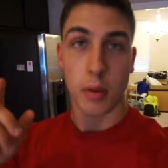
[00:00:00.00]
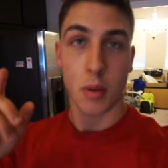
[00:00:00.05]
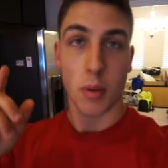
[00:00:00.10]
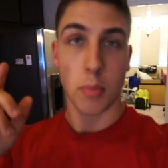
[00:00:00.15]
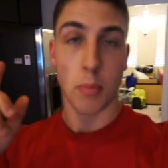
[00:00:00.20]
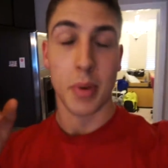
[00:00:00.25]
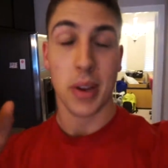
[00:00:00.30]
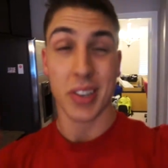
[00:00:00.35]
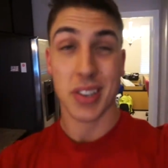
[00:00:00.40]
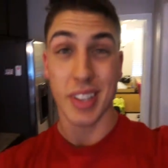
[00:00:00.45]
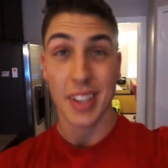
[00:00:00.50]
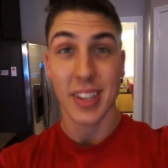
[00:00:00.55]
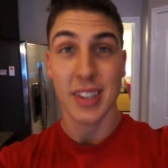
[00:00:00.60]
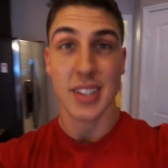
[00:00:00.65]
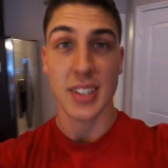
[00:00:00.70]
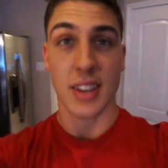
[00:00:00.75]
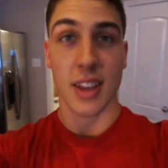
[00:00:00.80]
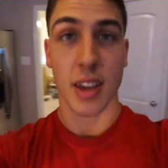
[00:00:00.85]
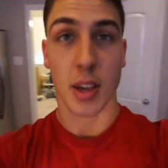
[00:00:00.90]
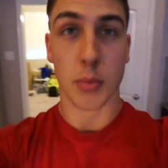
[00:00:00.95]
the about to eat a
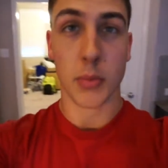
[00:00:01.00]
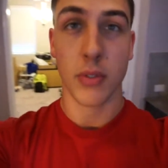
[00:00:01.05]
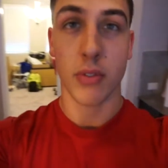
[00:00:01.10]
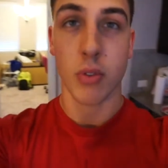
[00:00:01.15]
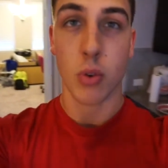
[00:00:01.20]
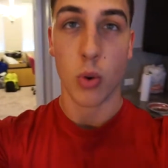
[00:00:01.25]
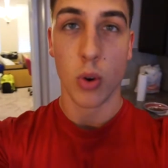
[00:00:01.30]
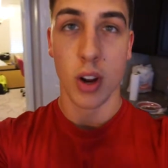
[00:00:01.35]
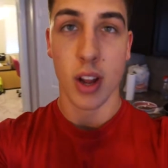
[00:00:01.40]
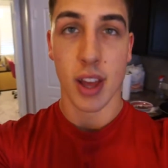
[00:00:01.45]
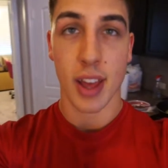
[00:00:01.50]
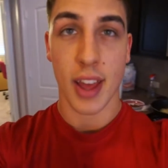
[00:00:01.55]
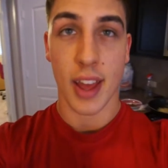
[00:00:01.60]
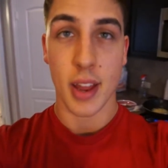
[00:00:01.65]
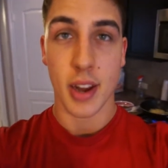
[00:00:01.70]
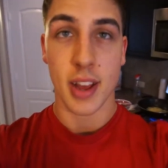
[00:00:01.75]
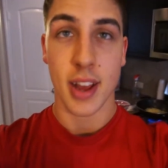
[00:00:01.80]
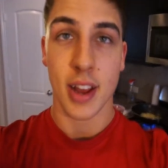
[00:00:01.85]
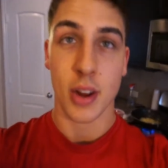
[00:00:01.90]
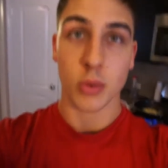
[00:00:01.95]
snack before I
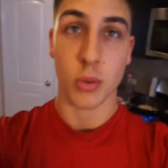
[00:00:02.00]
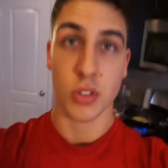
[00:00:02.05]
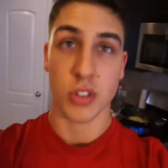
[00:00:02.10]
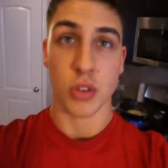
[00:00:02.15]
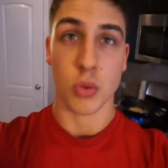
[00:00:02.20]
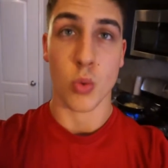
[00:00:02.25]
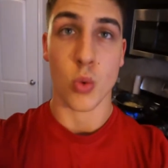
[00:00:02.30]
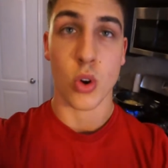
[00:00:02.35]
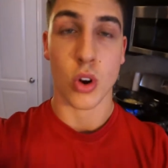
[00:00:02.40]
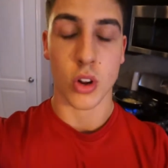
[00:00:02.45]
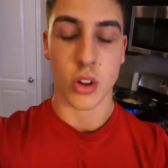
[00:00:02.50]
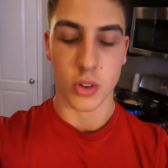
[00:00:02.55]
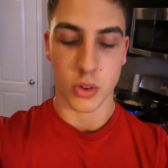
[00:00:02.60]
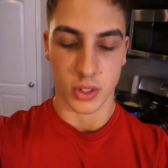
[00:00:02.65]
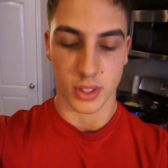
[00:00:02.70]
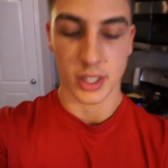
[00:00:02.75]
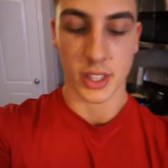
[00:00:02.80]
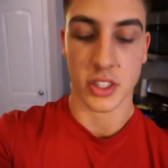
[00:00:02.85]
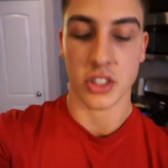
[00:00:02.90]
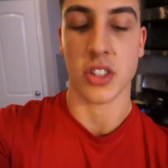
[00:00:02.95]
head out to work.
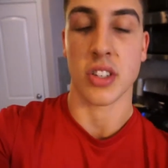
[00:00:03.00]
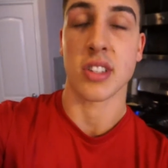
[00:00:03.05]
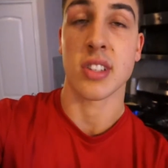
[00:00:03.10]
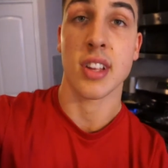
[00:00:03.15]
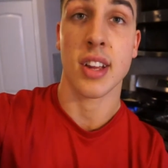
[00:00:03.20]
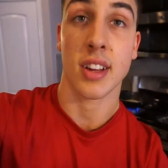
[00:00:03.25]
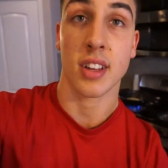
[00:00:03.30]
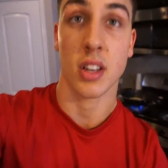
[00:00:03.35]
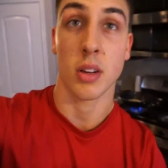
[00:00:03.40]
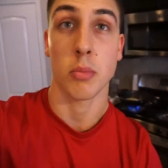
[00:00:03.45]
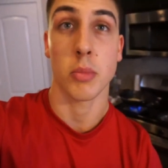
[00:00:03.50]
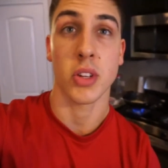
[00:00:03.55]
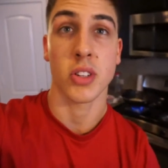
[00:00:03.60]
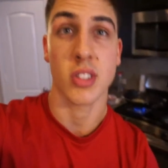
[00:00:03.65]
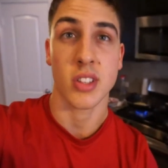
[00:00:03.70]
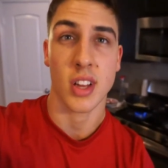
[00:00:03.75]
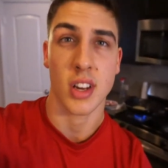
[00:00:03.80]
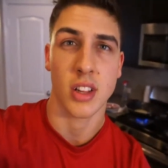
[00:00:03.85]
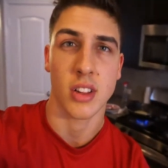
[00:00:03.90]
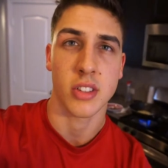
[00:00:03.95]
Well, actually snacking a meal,
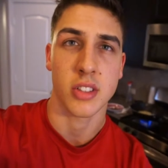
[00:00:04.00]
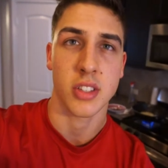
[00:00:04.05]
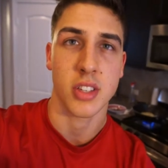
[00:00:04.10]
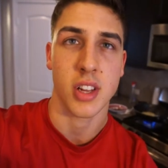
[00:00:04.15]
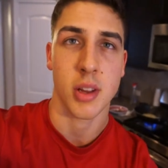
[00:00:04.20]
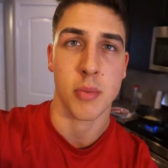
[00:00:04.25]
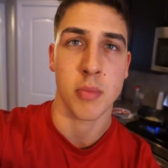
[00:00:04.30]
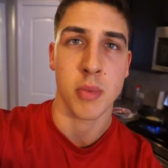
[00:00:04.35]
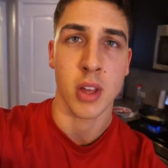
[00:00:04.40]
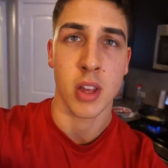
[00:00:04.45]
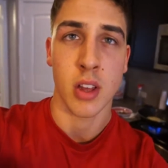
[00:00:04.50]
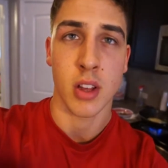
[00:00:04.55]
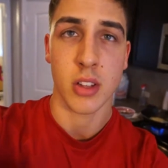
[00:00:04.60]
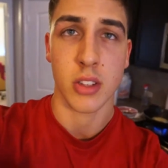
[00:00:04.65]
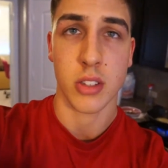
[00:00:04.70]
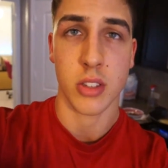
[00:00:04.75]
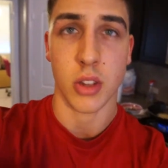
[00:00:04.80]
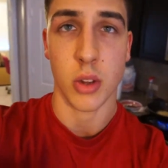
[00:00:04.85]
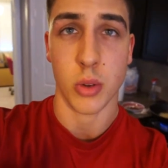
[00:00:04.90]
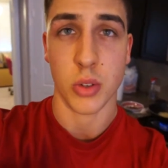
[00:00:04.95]
it's kind of lunchtime.
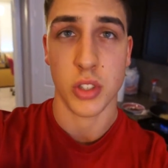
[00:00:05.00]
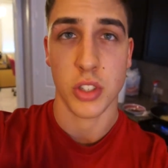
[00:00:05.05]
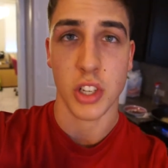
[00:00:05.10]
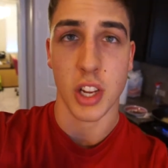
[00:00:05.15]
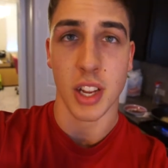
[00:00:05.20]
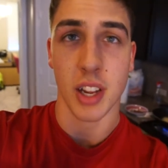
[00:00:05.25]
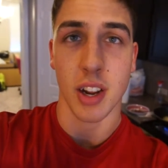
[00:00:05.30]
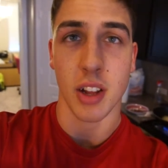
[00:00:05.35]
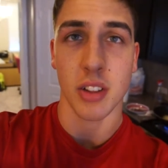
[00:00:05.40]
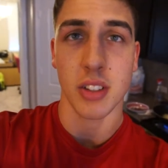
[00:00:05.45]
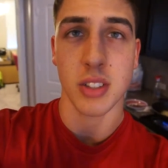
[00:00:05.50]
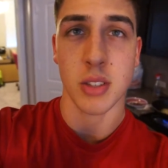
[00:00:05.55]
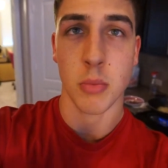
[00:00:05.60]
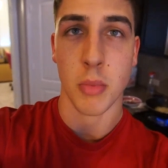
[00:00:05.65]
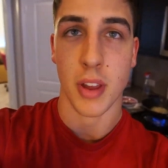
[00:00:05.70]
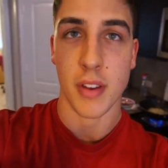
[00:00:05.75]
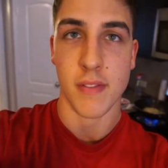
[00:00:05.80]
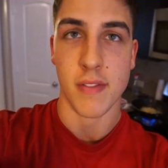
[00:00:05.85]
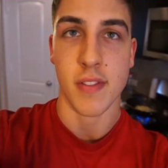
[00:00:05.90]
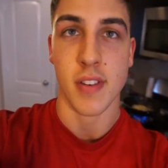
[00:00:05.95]
So check it out, this is
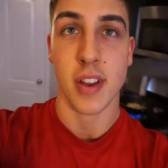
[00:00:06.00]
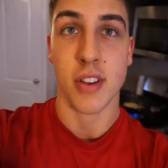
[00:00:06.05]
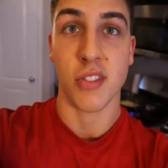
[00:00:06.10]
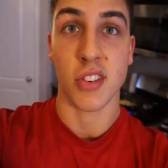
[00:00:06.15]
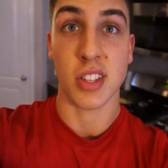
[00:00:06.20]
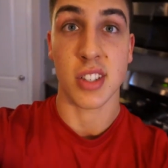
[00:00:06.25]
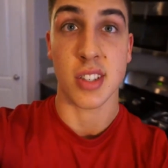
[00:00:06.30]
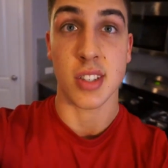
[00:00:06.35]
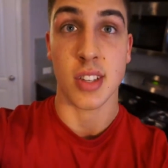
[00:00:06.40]
my favorite